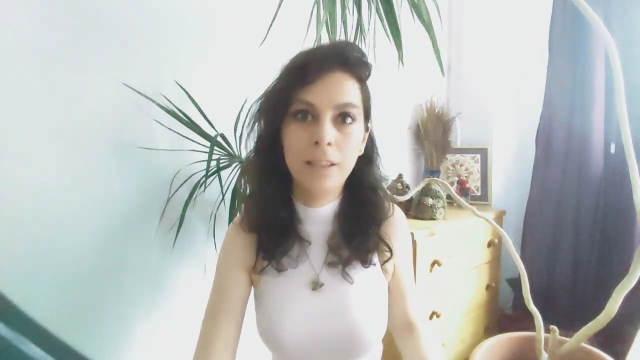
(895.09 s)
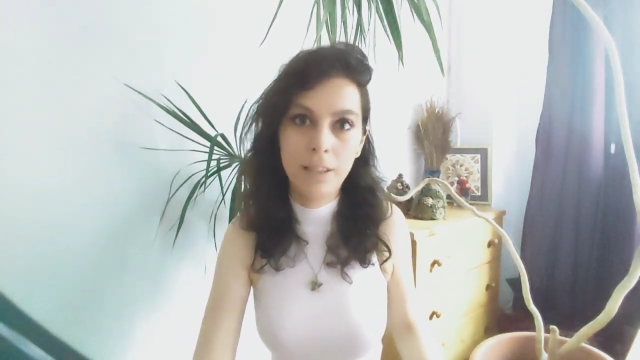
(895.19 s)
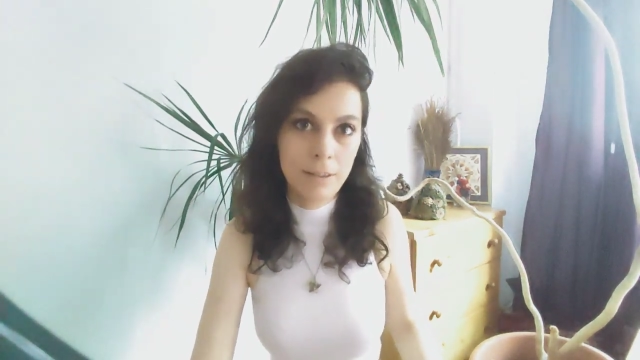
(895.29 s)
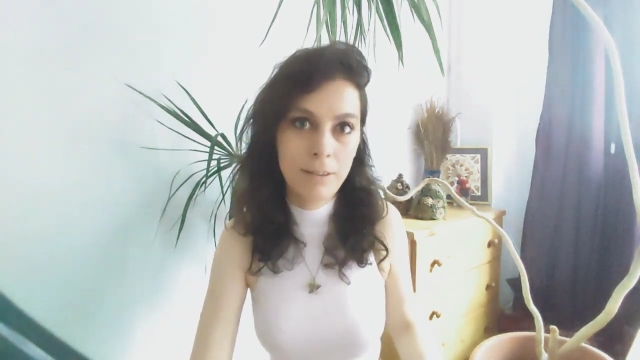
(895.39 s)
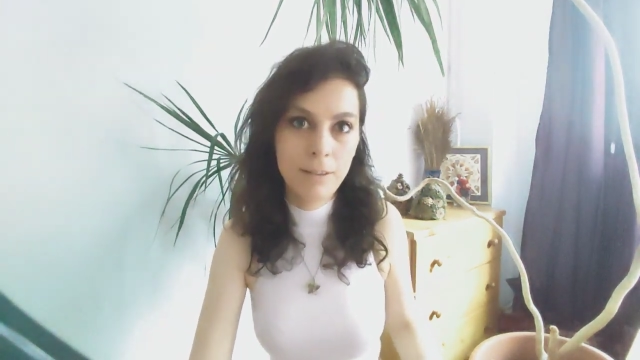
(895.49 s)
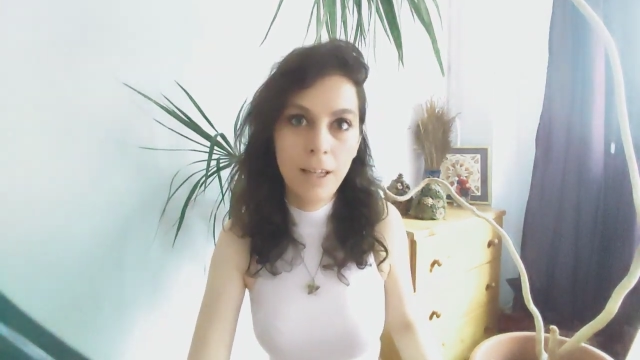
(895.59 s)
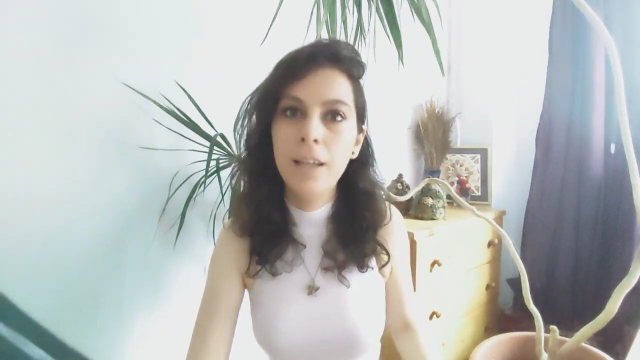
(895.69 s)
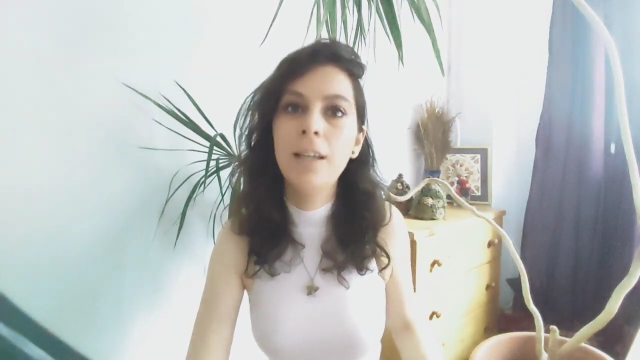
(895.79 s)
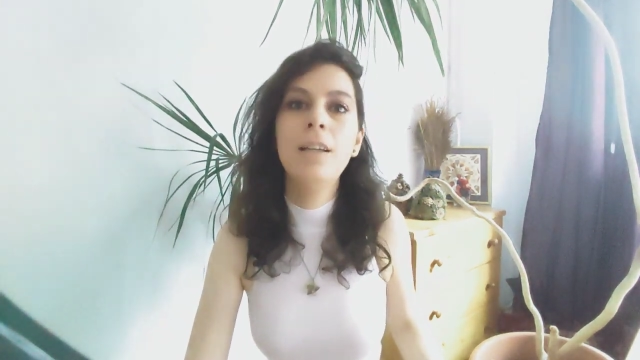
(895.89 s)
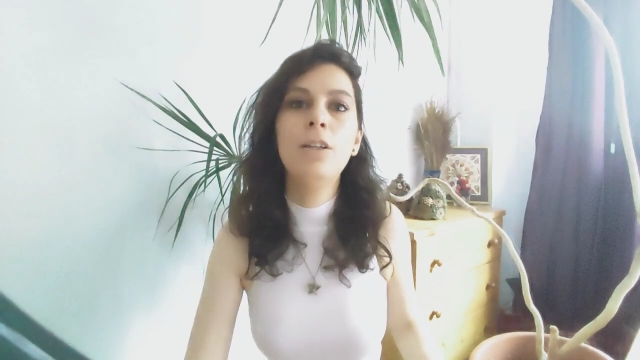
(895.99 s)
Yes,
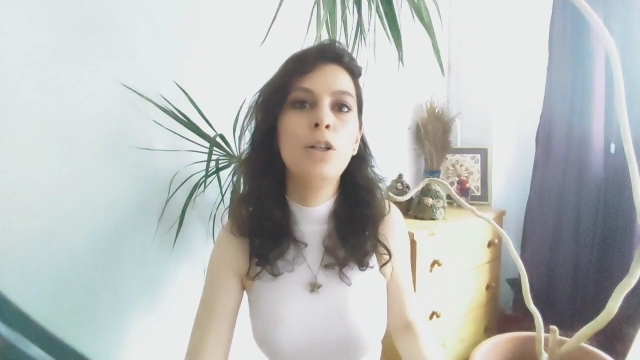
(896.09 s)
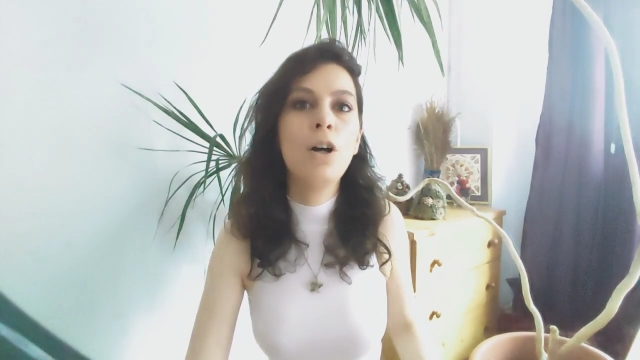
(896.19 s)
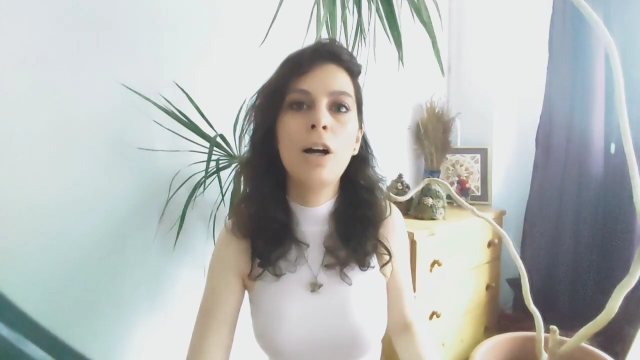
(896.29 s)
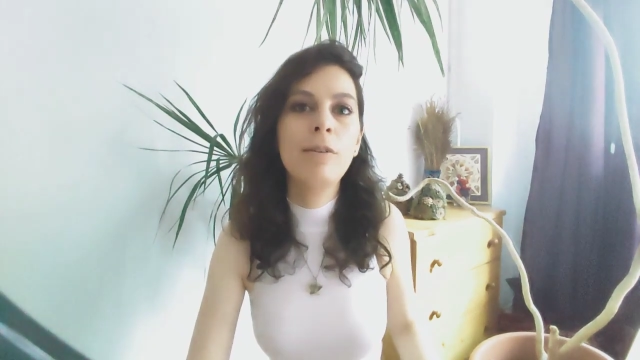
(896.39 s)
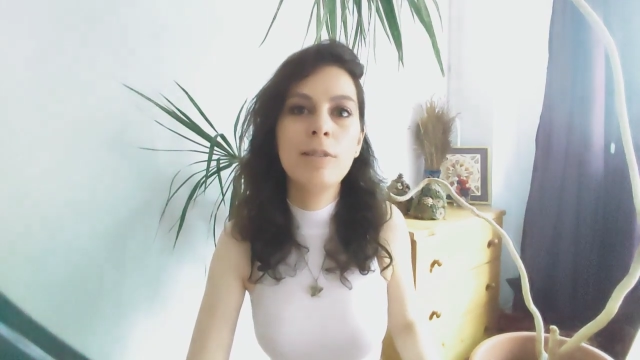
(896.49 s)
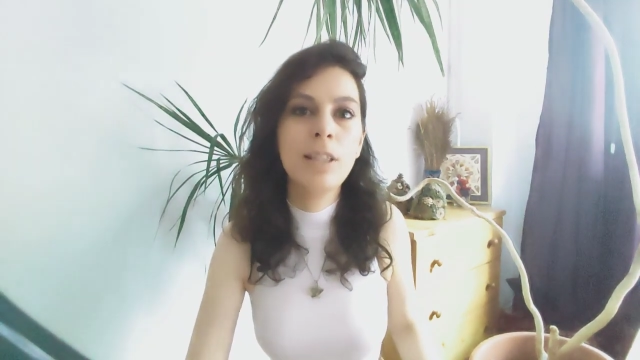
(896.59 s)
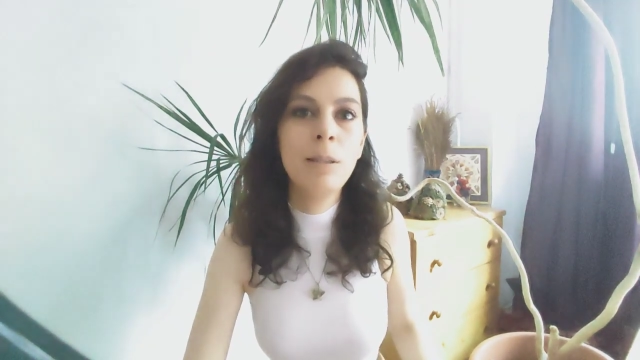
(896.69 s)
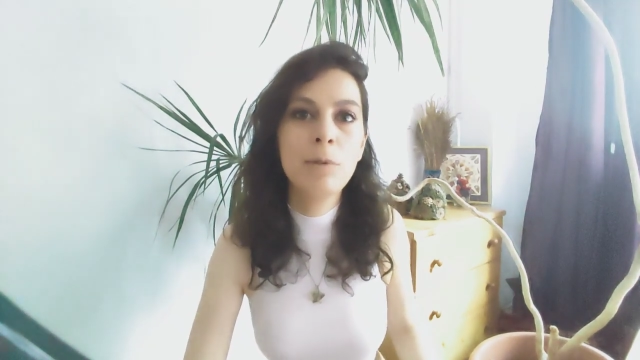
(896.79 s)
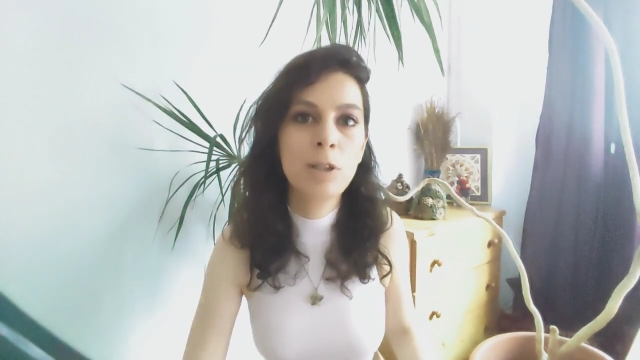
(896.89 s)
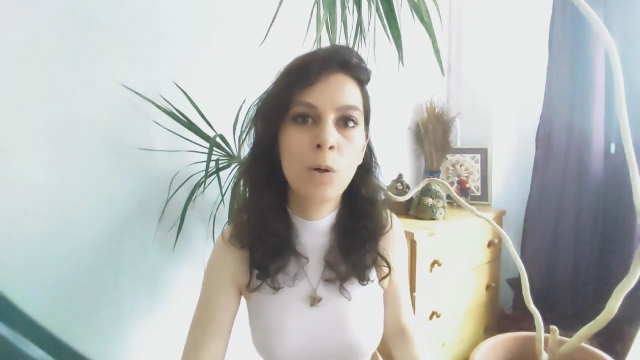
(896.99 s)
You know how you
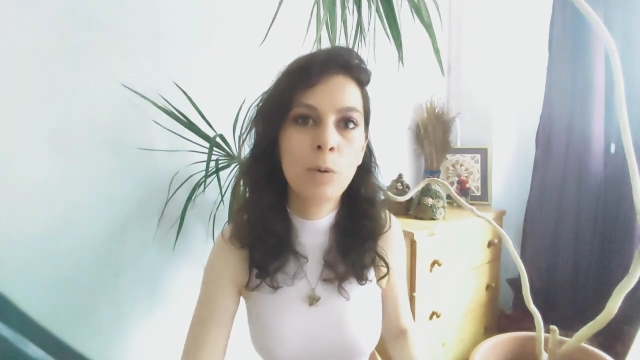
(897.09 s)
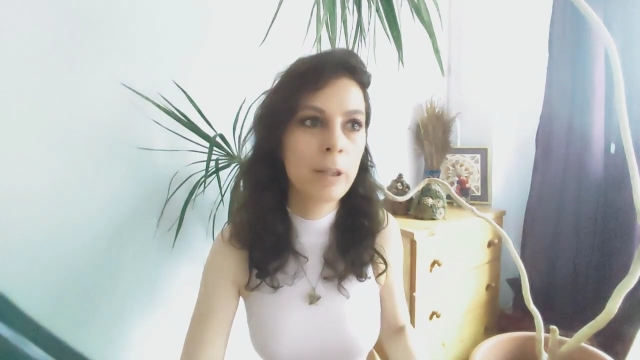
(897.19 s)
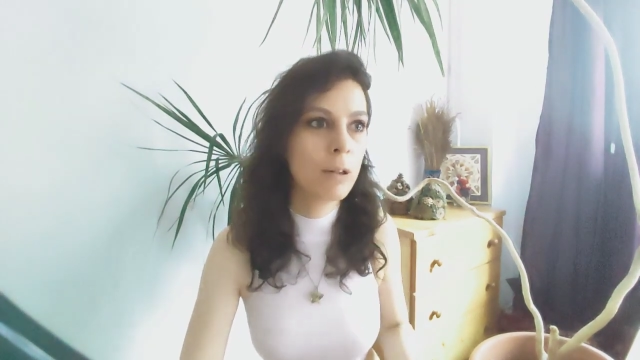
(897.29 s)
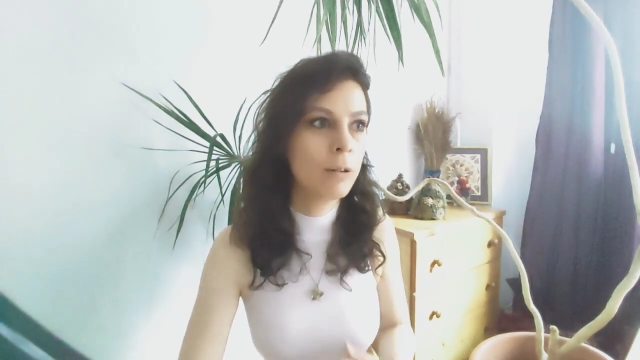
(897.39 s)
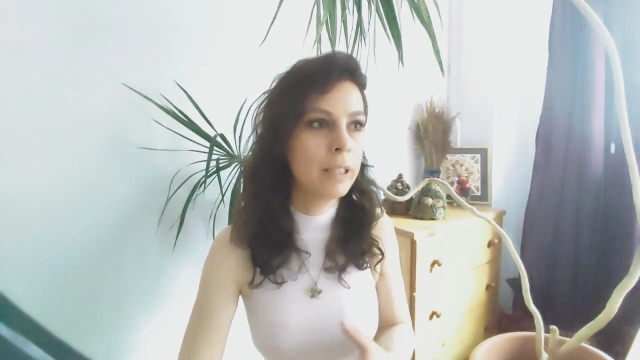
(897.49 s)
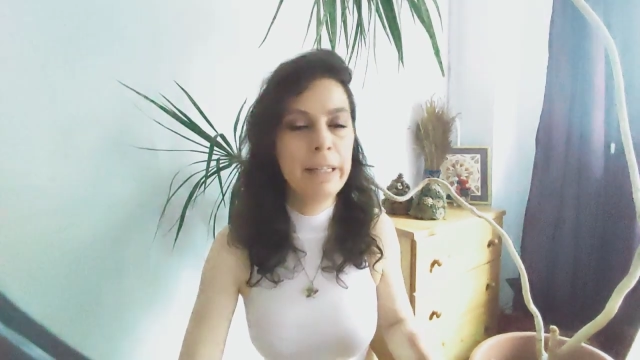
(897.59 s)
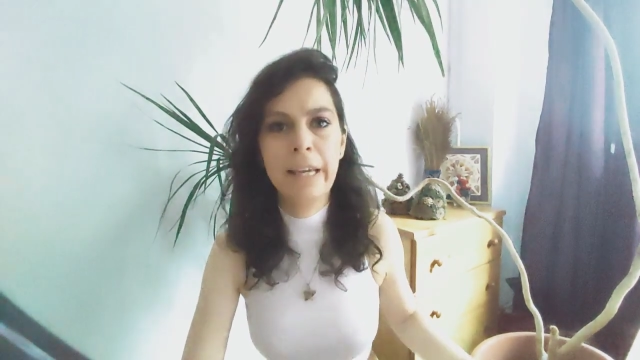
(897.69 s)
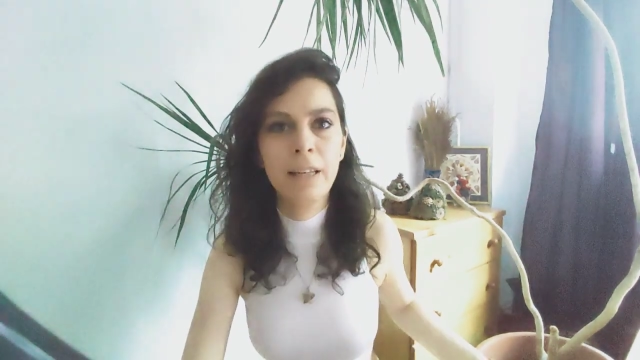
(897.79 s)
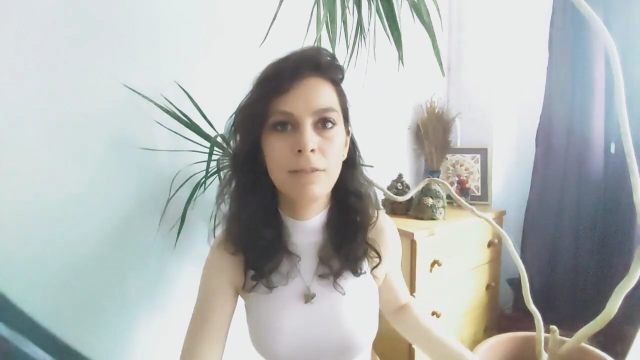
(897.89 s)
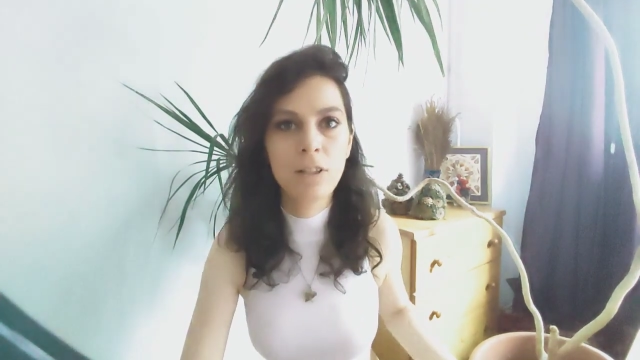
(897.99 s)
keep score with all the
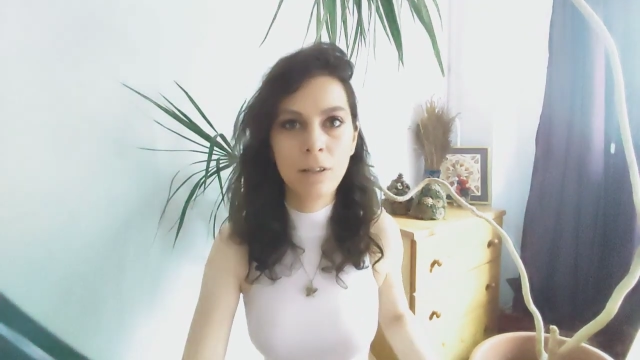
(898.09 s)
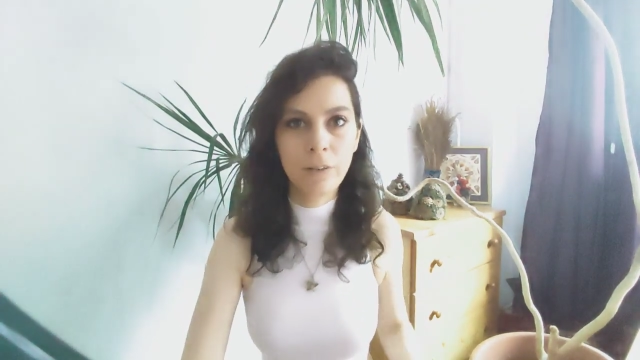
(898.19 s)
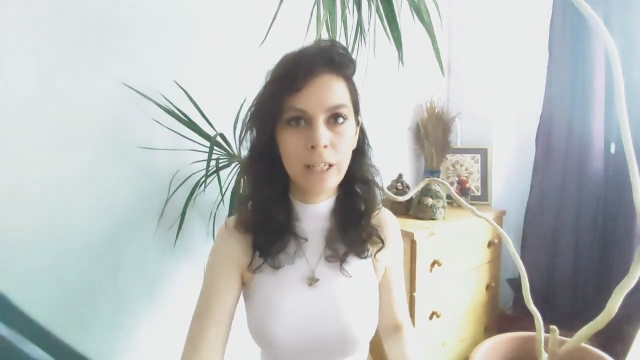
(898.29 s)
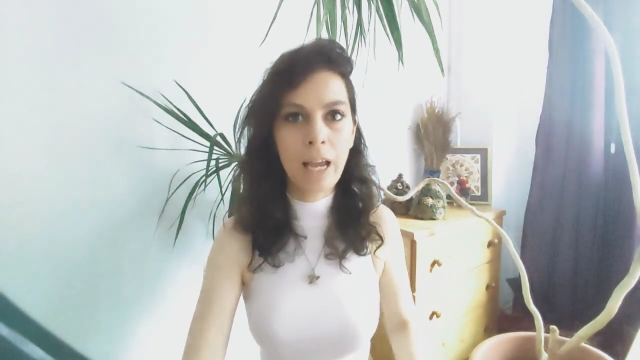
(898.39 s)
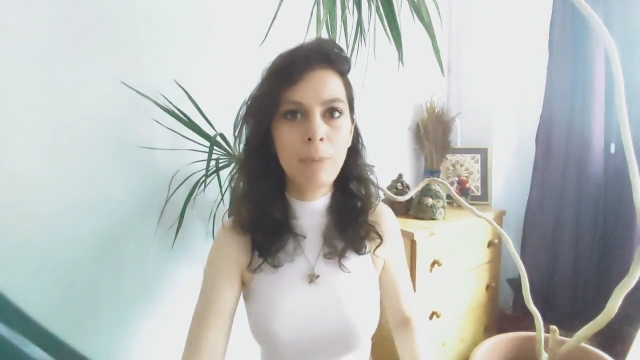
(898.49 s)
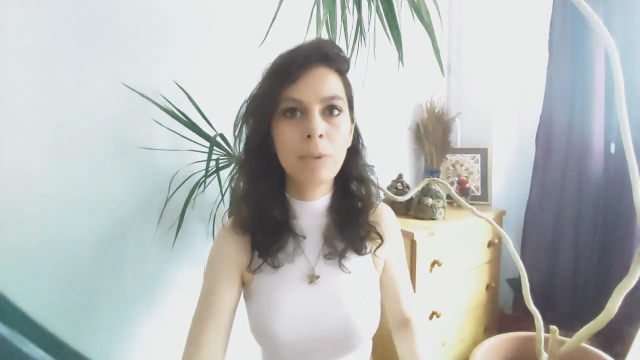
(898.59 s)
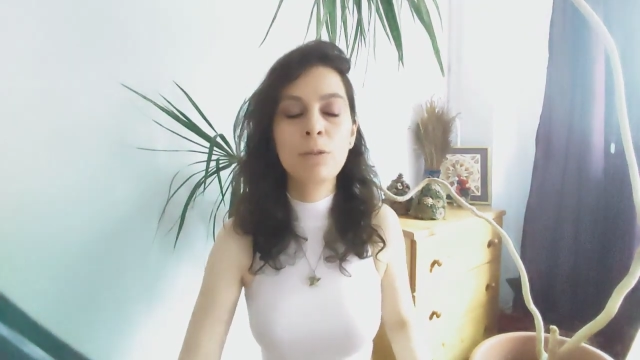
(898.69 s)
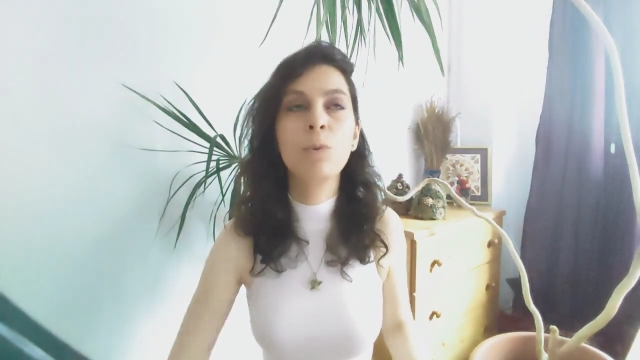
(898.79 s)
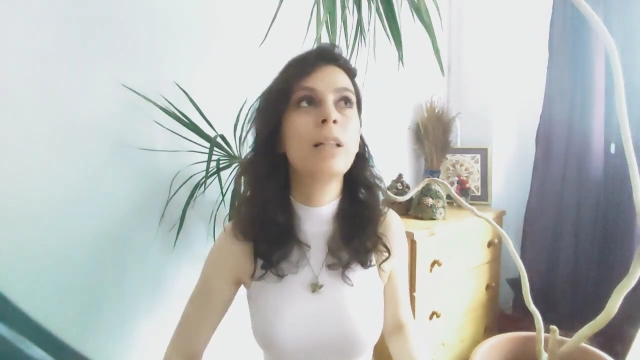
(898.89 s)
negative stuff that happens?